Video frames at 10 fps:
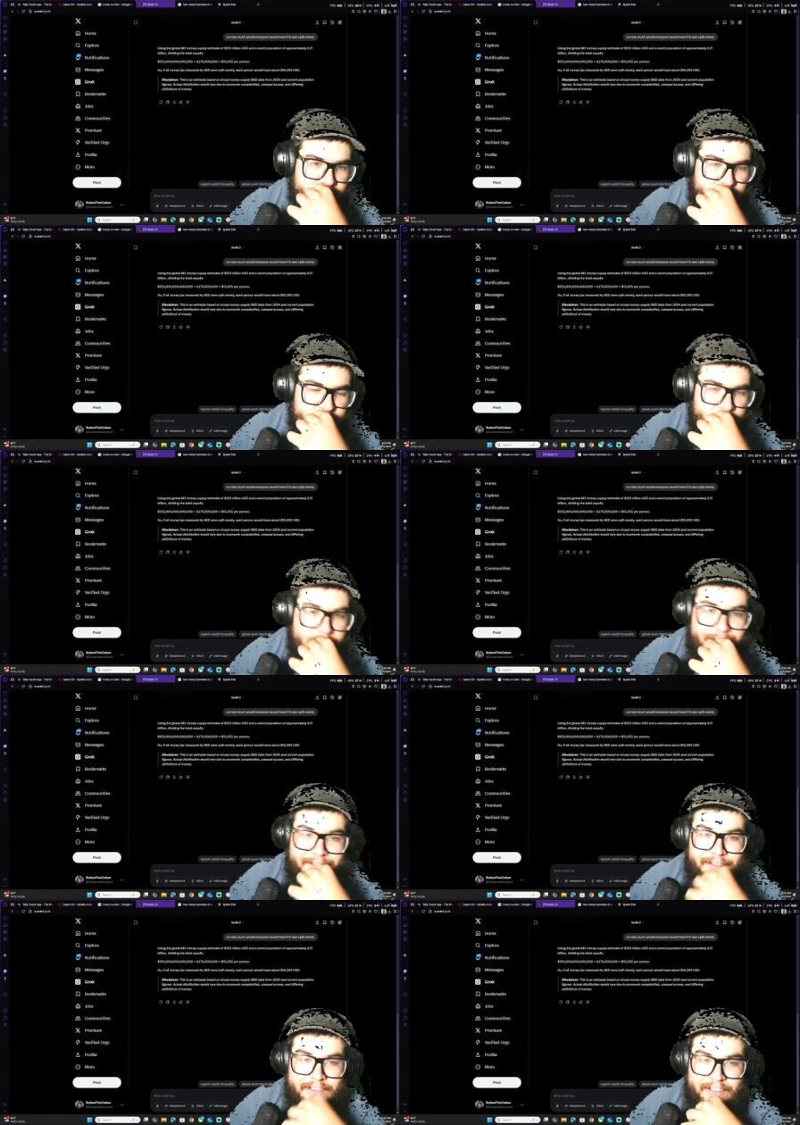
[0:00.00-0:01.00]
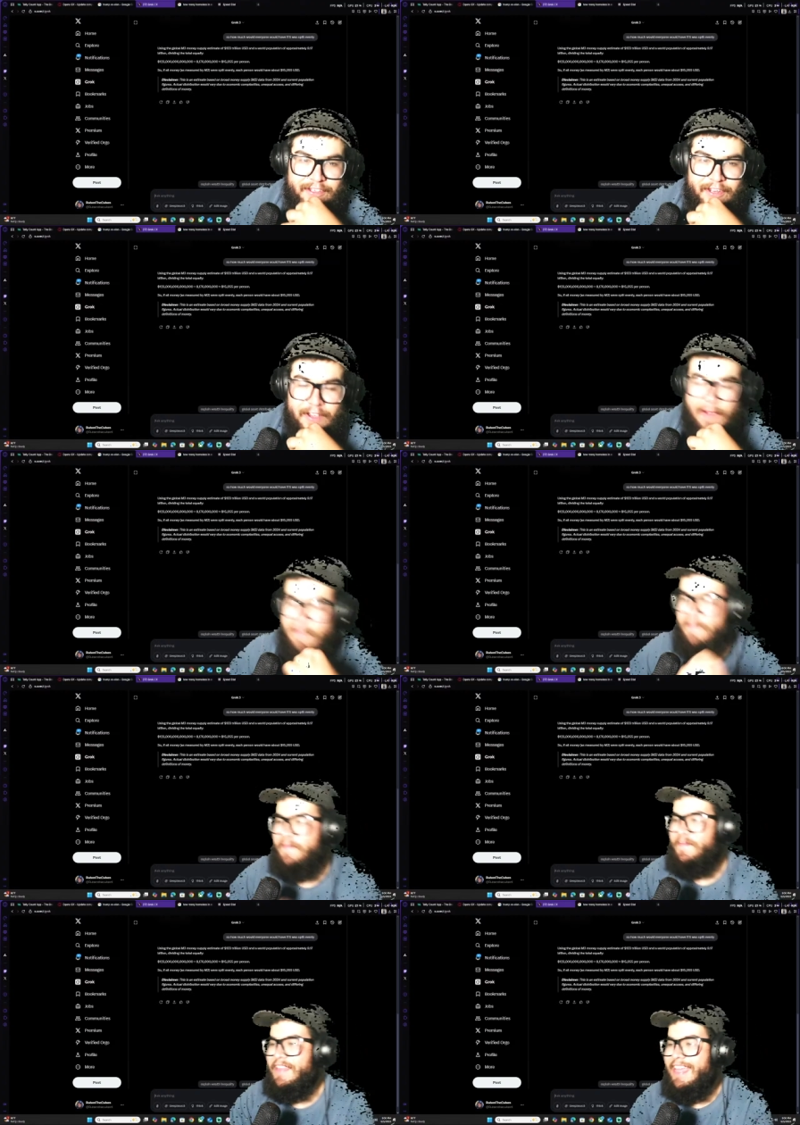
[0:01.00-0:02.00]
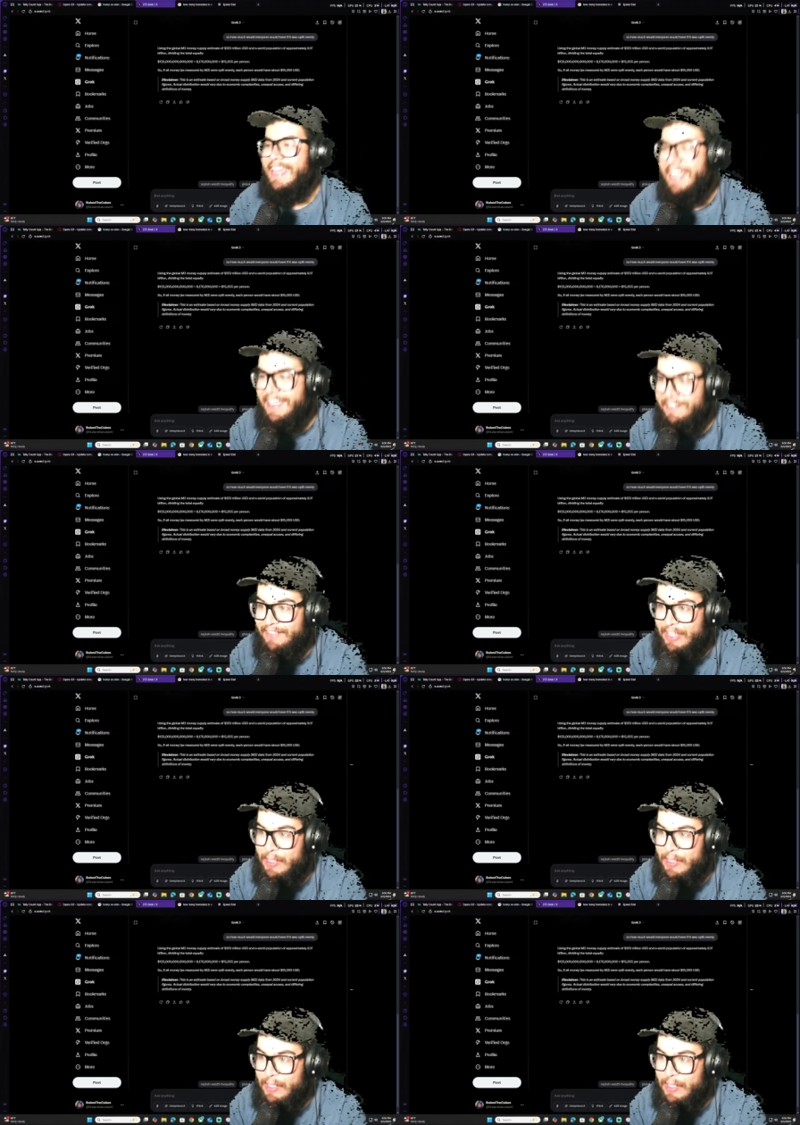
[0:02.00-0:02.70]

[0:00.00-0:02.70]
So did you know if you